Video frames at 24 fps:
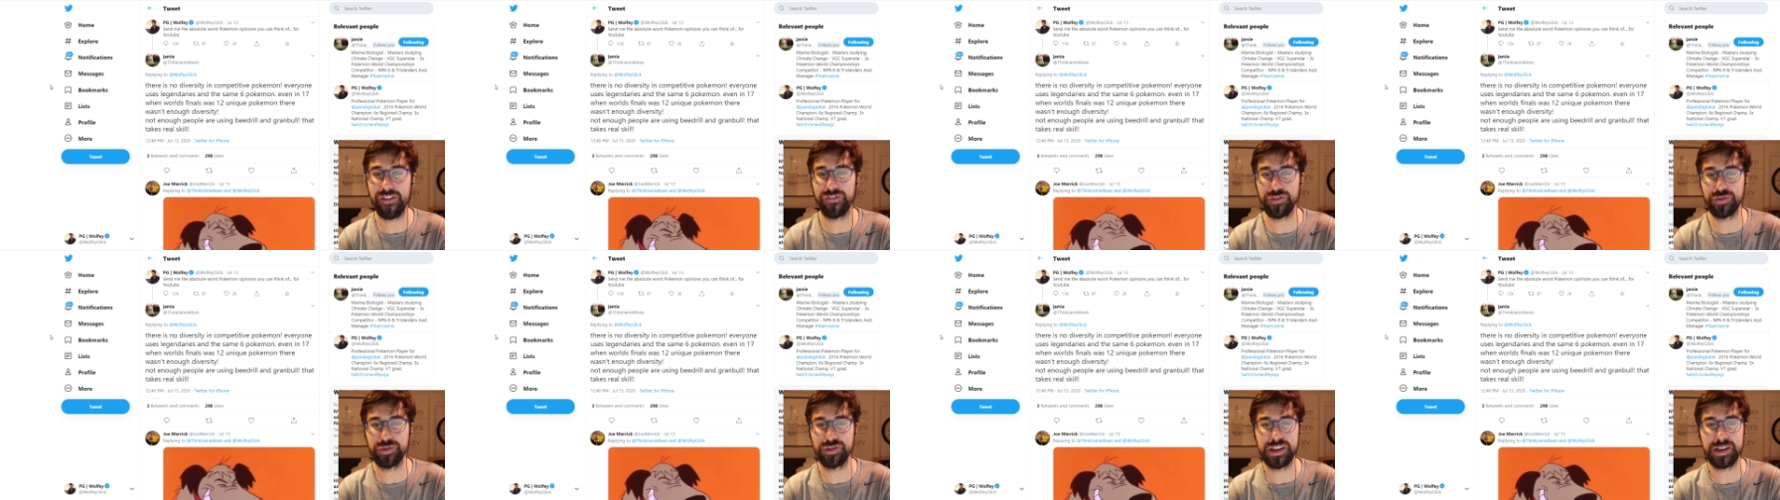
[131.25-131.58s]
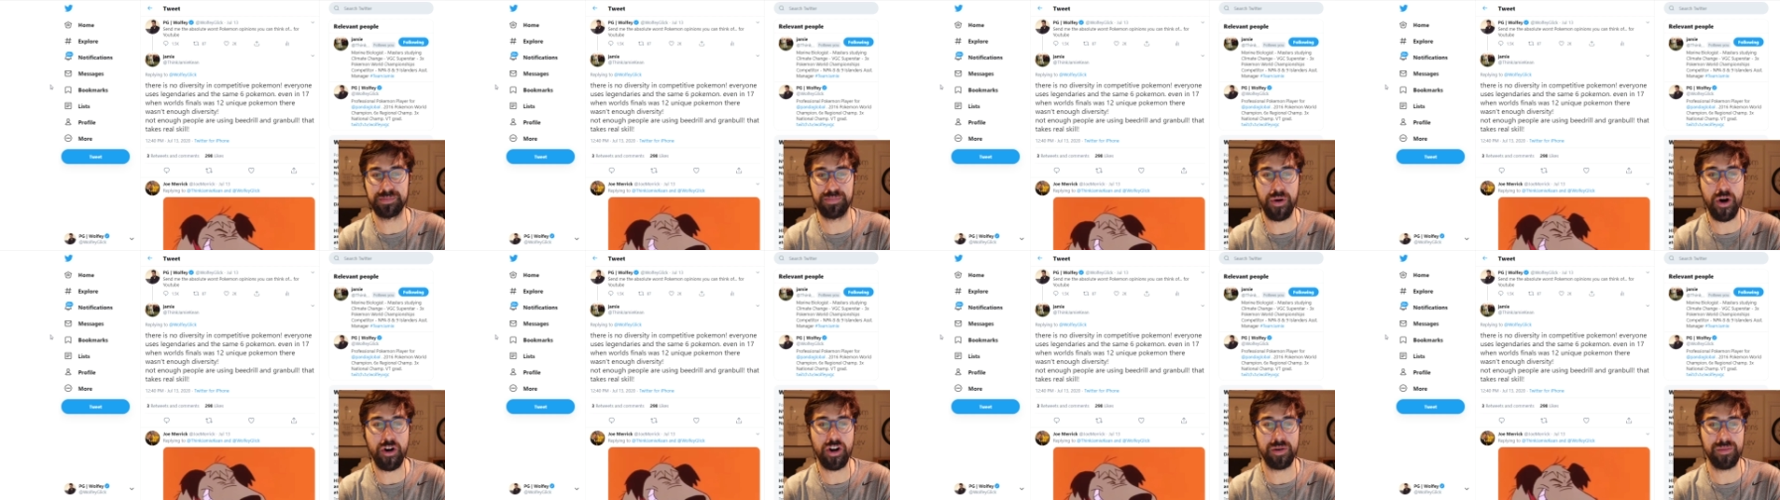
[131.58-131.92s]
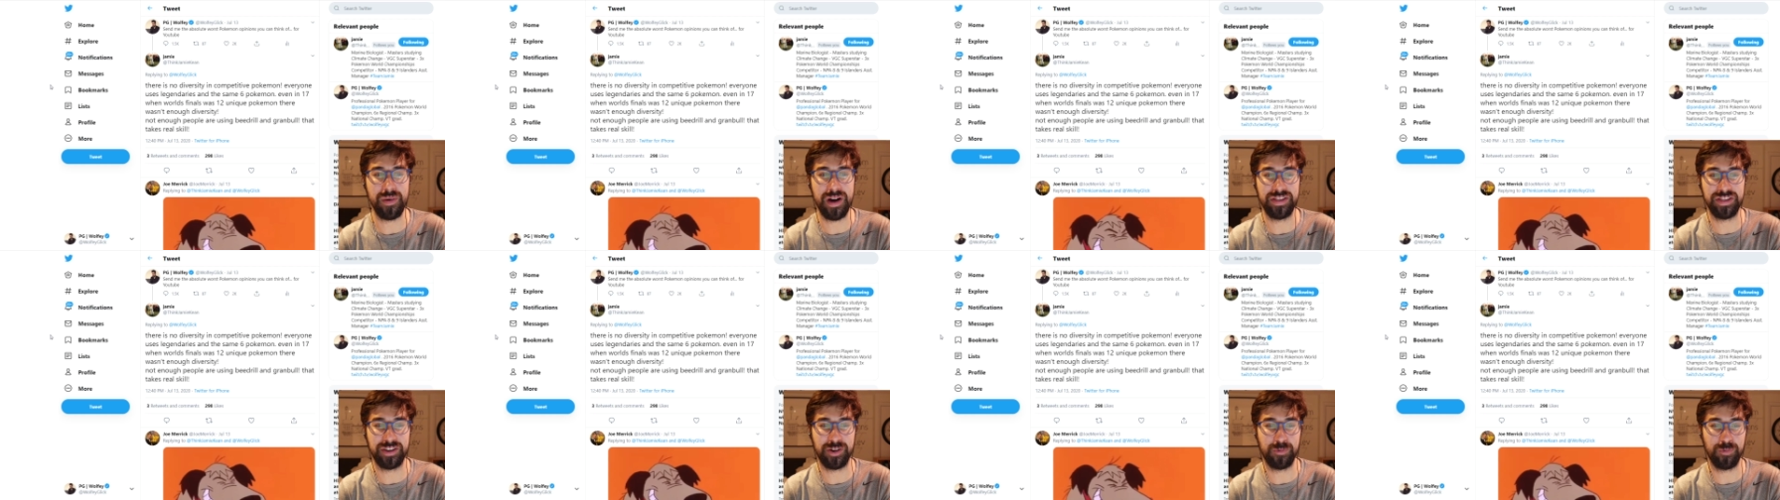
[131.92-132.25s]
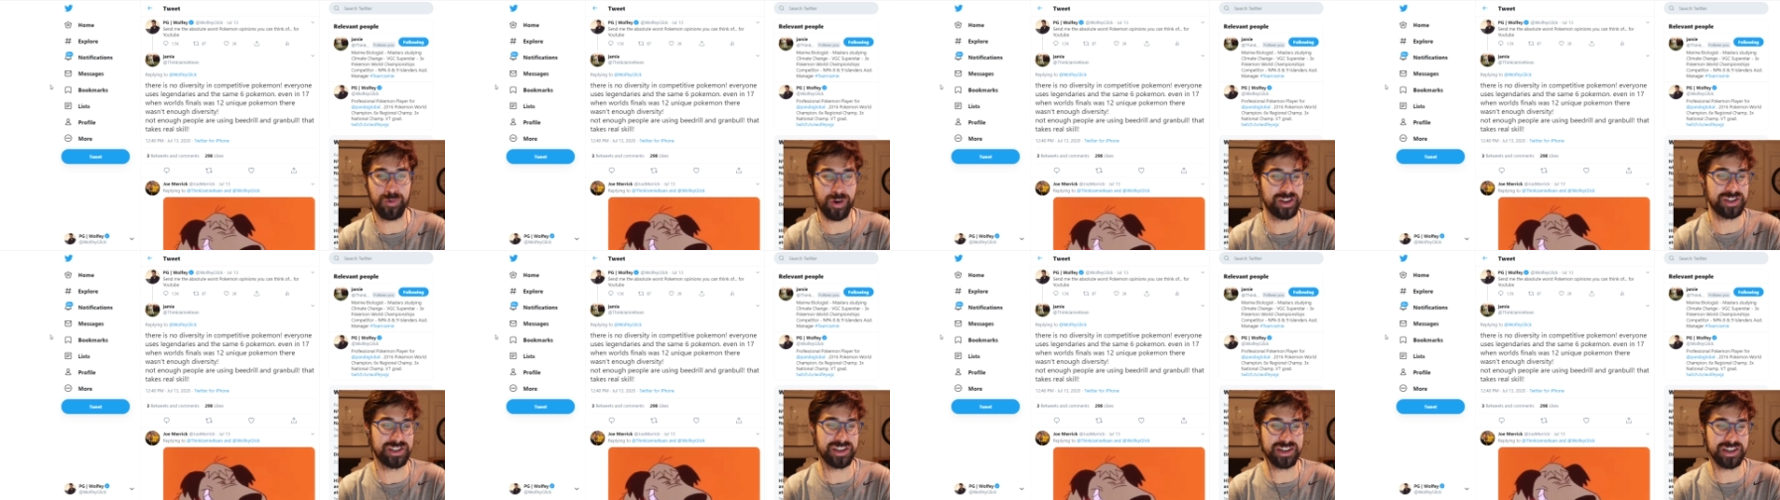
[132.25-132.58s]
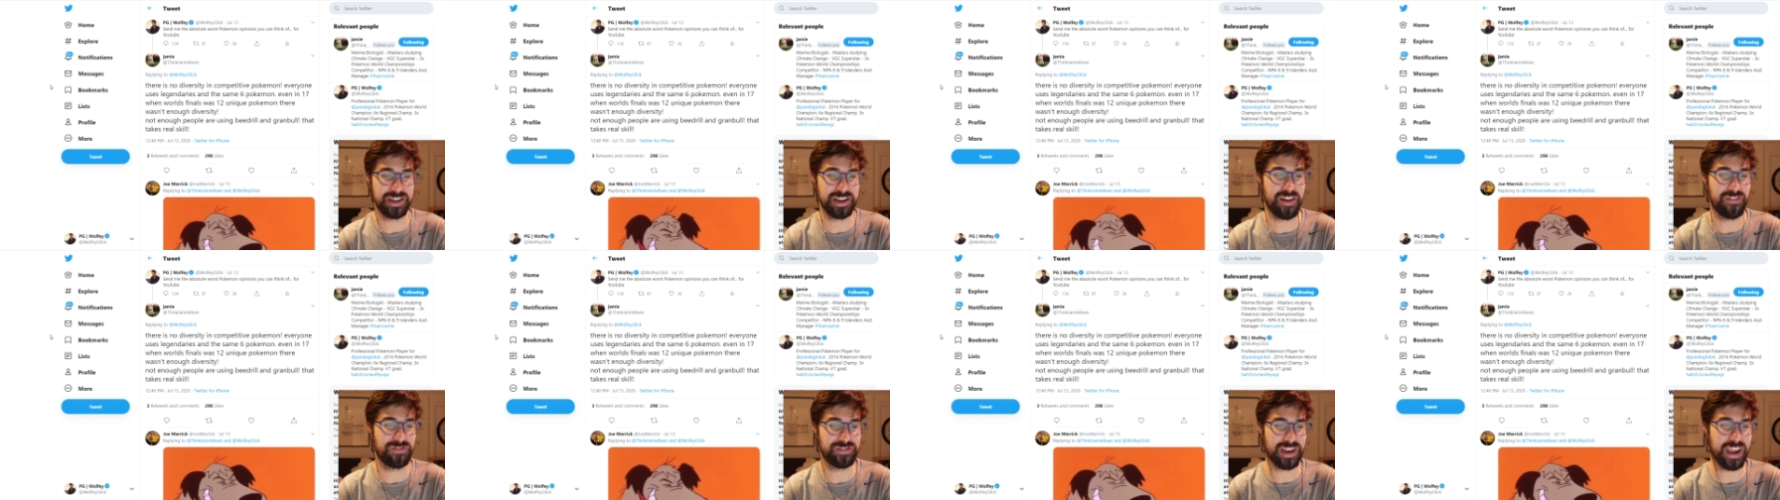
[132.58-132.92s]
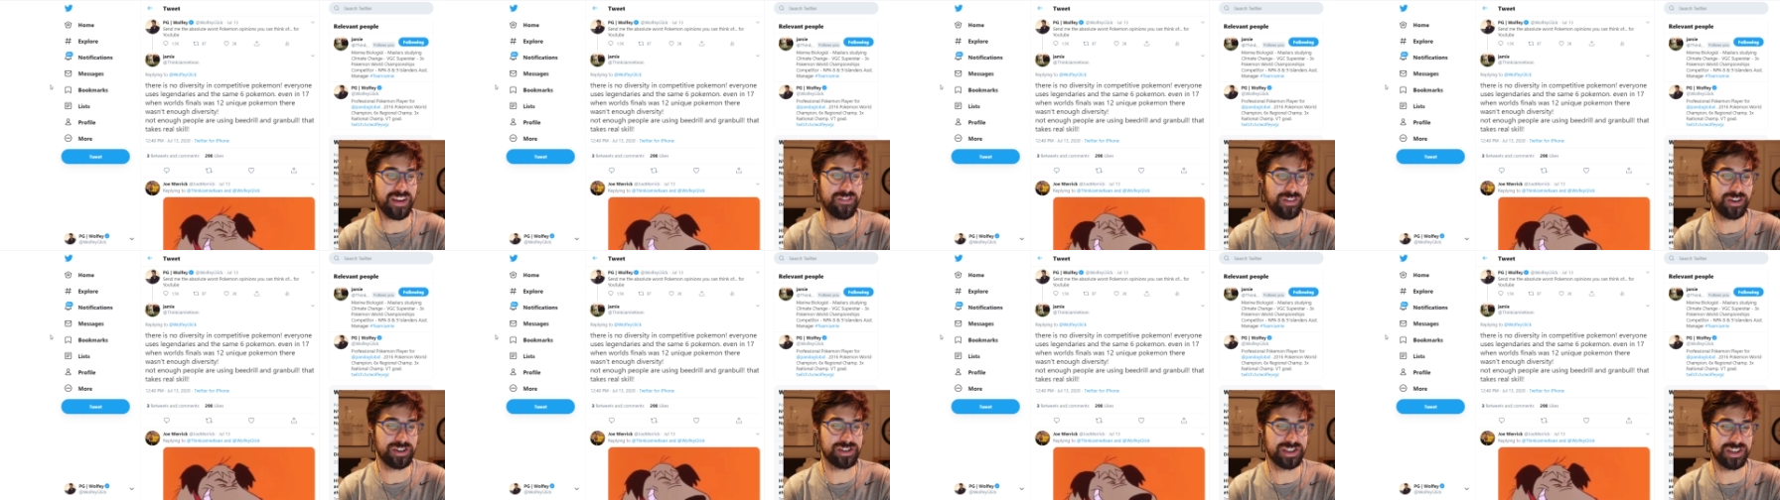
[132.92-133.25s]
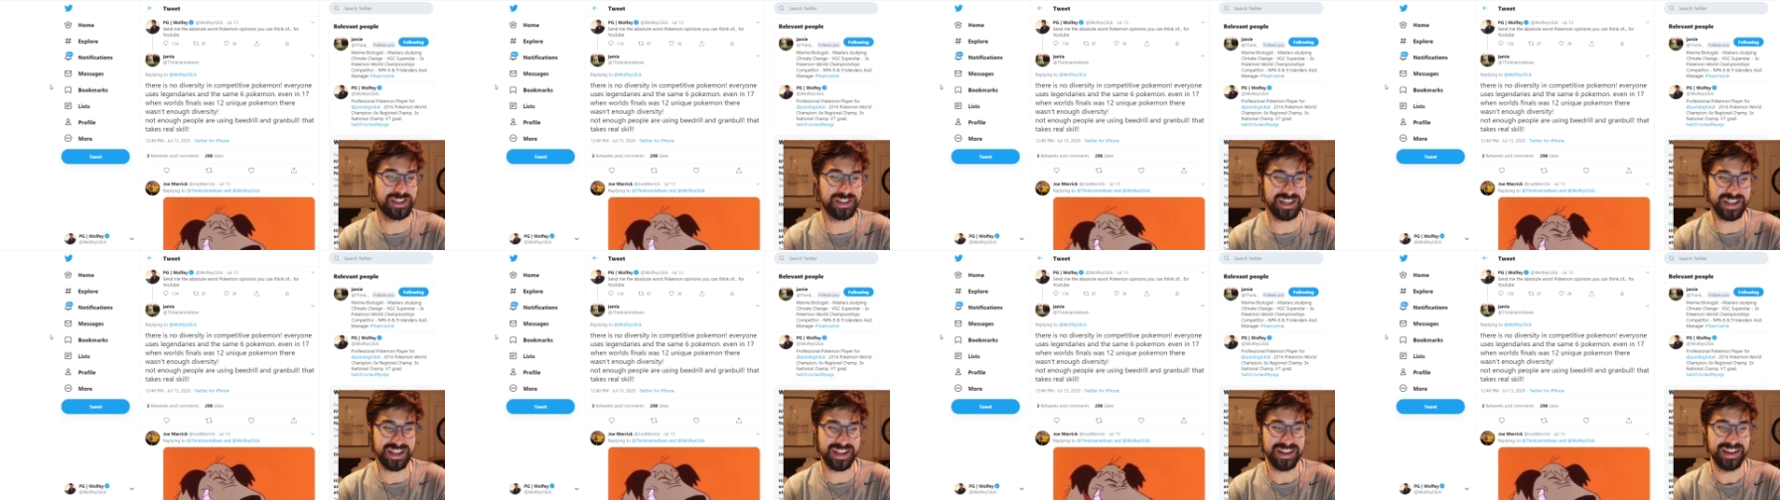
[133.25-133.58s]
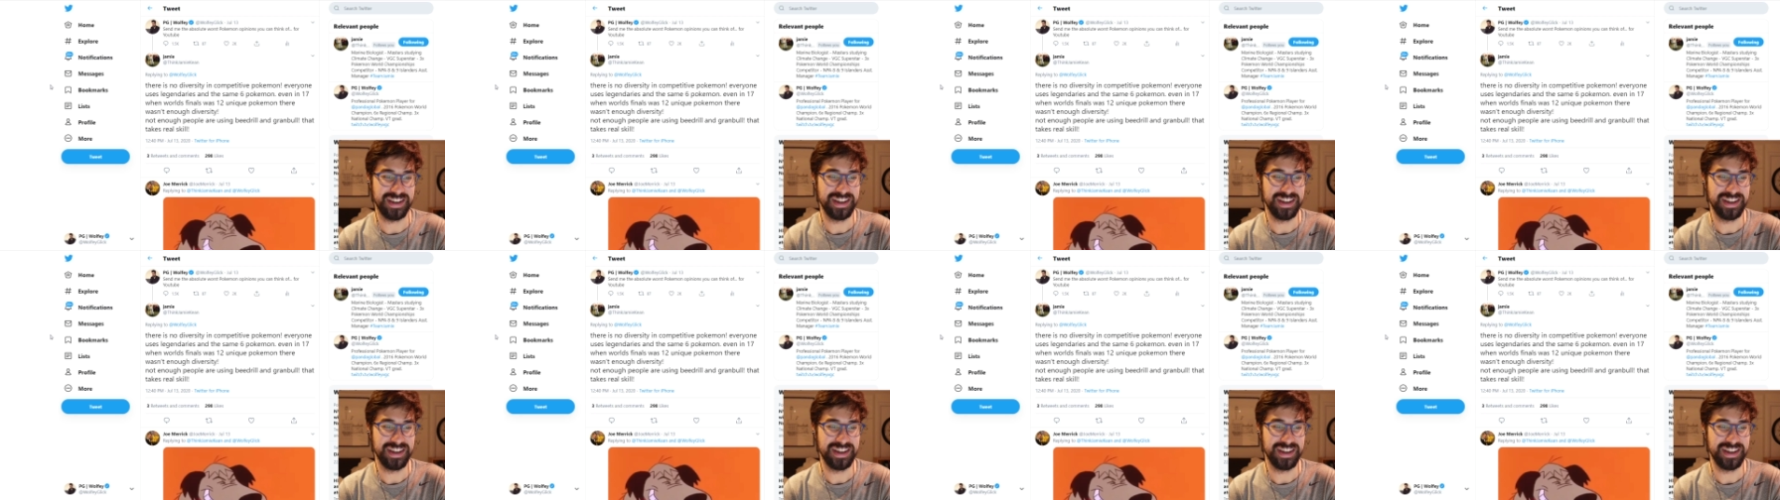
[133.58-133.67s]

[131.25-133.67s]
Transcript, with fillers: unique Pokemon there wasn't enough diversity